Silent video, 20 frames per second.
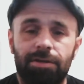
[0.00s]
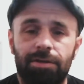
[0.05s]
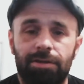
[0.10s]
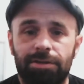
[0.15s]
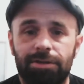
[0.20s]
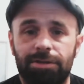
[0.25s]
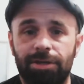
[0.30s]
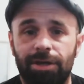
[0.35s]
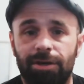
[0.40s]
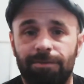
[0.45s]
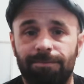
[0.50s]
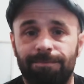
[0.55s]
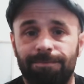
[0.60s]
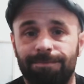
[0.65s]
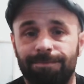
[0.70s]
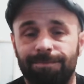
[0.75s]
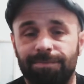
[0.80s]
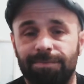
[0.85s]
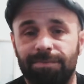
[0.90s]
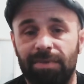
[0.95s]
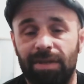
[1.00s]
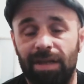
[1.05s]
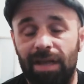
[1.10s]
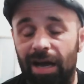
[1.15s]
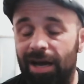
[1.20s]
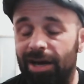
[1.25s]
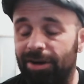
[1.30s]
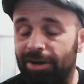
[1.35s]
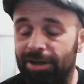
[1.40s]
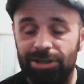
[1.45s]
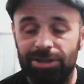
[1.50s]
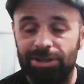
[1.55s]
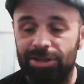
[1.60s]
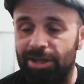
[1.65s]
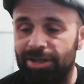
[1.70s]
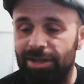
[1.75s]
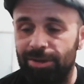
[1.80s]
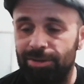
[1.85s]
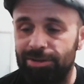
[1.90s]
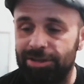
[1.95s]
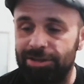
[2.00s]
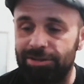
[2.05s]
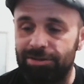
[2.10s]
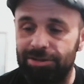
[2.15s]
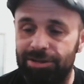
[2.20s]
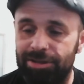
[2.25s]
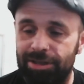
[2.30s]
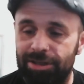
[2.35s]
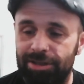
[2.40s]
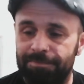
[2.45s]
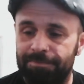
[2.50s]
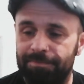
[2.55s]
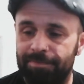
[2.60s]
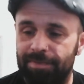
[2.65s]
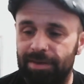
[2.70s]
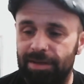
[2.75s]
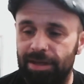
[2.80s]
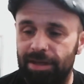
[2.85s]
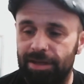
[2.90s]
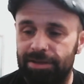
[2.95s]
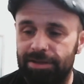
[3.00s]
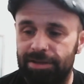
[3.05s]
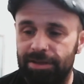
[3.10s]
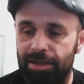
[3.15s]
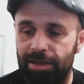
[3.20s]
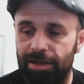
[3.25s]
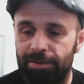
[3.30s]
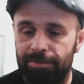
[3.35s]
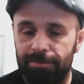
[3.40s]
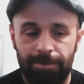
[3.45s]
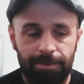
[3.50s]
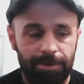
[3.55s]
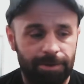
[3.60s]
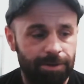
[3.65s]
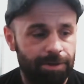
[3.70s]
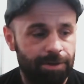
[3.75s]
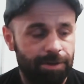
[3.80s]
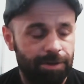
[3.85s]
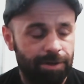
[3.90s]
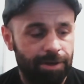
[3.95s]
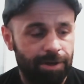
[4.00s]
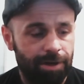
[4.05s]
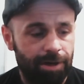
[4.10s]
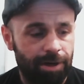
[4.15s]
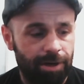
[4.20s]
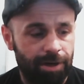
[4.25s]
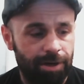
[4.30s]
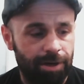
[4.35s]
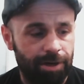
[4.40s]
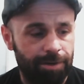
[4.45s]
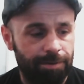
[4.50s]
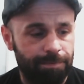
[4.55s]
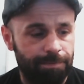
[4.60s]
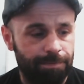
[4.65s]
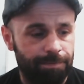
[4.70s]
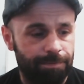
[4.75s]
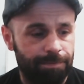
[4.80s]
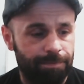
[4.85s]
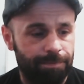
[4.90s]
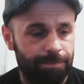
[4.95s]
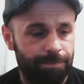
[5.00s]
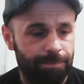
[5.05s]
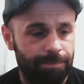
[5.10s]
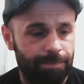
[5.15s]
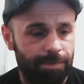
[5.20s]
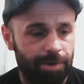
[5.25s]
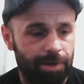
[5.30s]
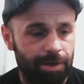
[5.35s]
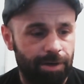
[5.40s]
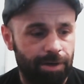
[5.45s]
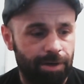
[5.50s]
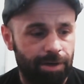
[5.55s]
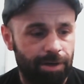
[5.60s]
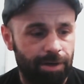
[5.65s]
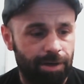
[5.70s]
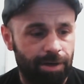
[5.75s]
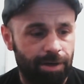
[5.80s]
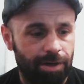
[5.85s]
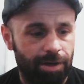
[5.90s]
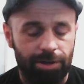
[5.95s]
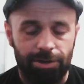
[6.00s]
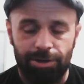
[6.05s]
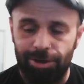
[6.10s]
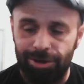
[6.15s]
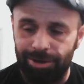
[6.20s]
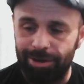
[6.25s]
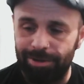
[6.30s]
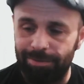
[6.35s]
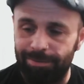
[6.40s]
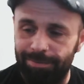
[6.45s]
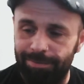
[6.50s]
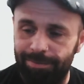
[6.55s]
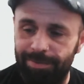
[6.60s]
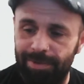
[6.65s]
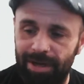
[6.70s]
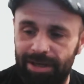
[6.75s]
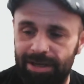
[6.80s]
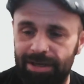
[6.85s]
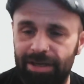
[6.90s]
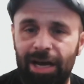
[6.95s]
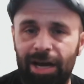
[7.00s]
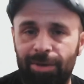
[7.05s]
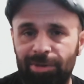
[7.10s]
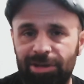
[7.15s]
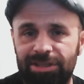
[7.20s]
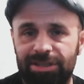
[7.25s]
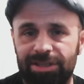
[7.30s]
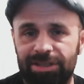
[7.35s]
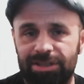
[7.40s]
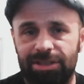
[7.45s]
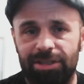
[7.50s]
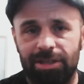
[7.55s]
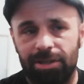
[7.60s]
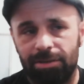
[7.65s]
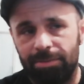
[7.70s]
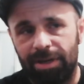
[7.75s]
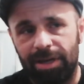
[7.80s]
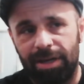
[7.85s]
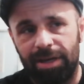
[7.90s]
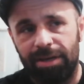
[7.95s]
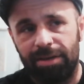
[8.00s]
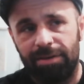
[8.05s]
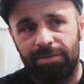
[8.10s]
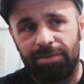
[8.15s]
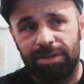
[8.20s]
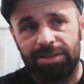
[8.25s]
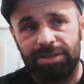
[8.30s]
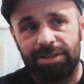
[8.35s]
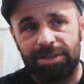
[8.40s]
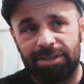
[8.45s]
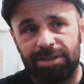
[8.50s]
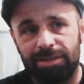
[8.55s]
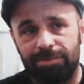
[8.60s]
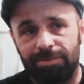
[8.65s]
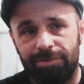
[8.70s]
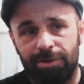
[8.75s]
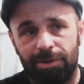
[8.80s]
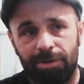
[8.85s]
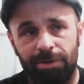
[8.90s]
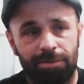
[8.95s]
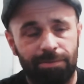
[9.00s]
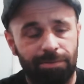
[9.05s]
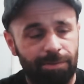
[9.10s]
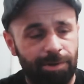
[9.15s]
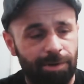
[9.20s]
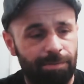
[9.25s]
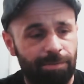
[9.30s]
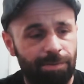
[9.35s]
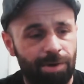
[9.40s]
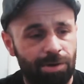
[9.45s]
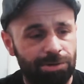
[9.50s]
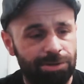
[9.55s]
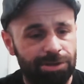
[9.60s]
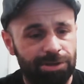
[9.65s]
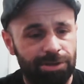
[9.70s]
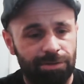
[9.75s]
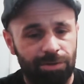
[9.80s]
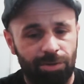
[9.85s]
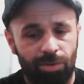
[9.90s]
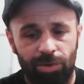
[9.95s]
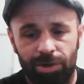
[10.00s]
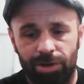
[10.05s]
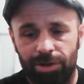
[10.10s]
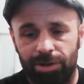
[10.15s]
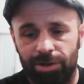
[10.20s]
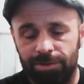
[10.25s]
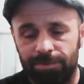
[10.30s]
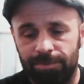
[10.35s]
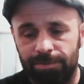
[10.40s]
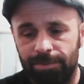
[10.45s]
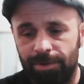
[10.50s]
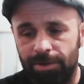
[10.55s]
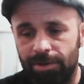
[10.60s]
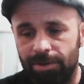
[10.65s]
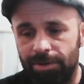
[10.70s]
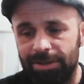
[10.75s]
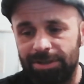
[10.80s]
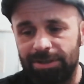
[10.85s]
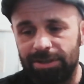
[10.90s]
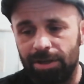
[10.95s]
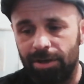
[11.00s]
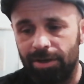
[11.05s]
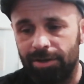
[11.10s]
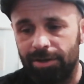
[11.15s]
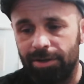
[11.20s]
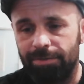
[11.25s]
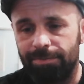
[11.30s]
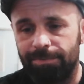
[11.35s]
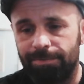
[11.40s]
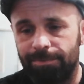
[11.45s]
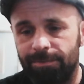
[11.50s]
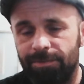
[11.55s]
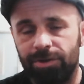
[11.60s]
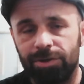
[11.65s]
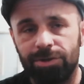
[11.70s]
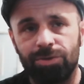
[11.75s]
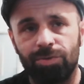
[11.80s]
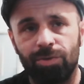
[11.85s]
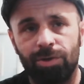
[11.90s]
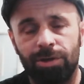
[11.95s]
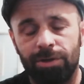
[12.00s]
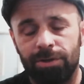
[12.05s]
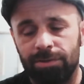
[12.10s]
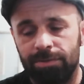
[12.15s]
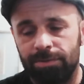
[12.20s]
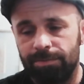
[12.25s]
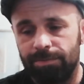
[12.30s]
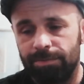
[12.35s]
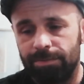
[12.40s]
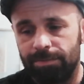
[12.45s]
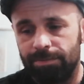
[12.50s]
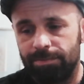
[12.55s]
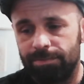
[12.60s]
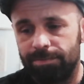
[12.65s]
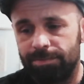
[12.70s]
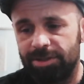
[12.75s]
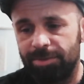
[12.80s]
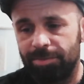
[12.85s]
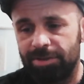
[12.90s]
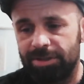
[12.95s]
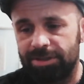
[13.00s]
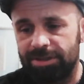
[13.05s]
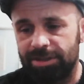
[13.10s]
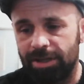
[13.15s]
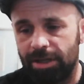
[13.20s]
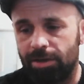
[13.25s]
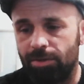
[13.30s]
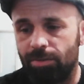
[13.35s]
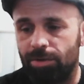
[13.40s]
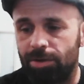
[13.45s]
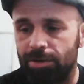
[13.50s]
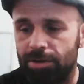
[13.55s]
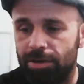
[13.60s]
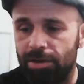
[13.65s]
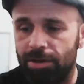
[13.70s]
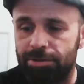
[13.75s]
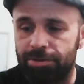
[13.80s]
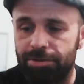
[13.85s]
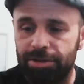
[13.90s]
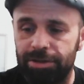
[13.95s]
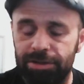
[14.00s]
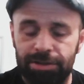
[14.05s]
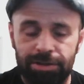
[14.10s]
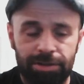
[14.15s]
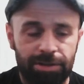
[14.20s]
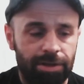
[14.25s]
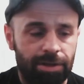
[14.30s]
So, I don't know, I just thought that was interesting that our current economic system and the system for most of the world, at least all the first world, some of the second world countries,